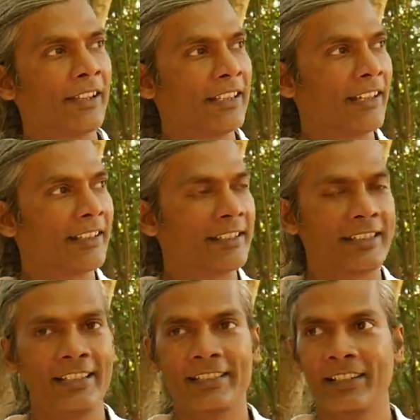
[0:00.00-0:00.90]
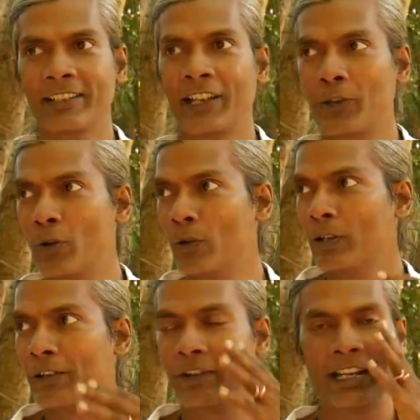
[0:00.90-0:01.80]
When they are the season, they
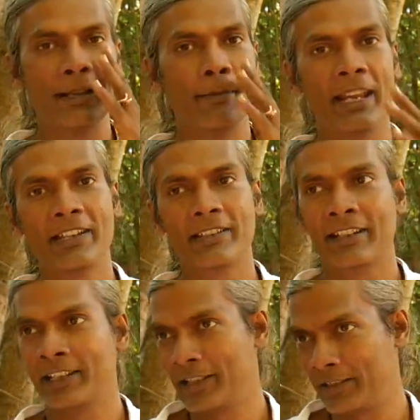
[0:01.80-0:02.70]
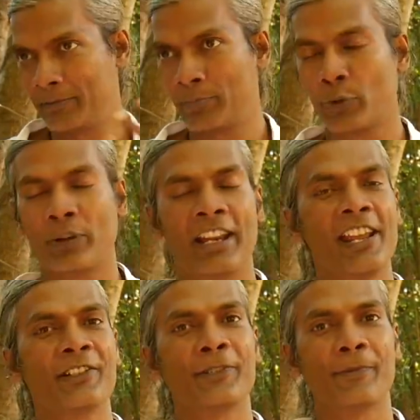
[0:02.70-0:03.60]
go and find a mate and they
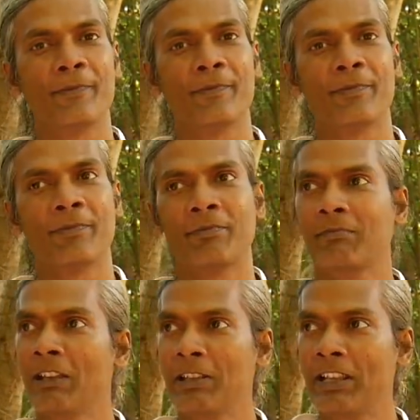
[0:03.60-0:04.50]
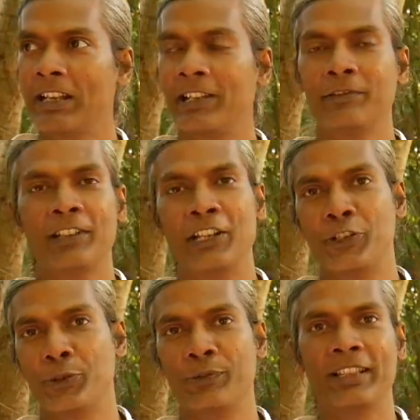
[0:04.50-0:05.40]
procreate, and they live in
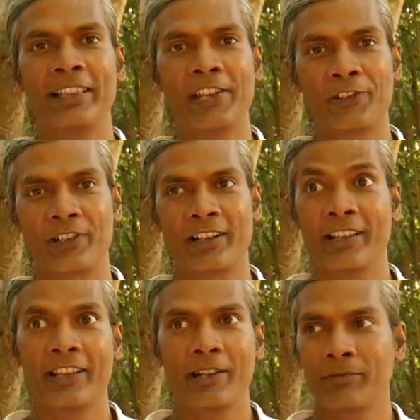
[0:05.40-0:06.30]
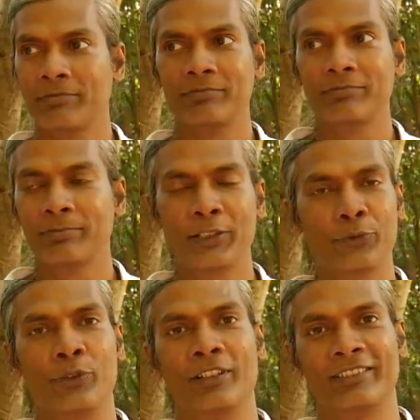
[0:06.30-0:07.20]
tune with nature, and they are
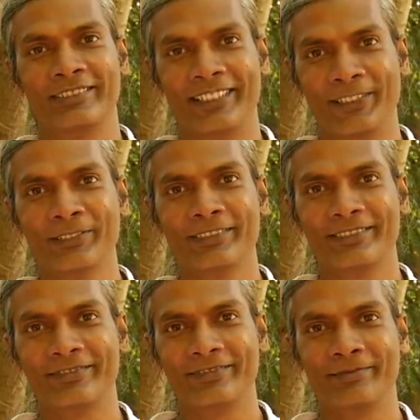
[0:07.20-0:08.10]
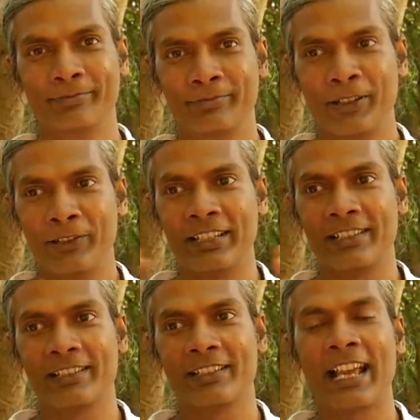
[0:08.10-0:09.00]
peaceful, beyond
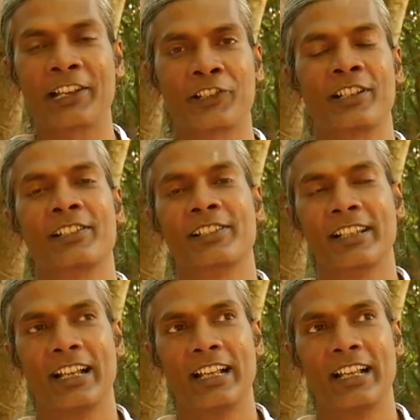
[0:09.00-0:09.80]
these actions.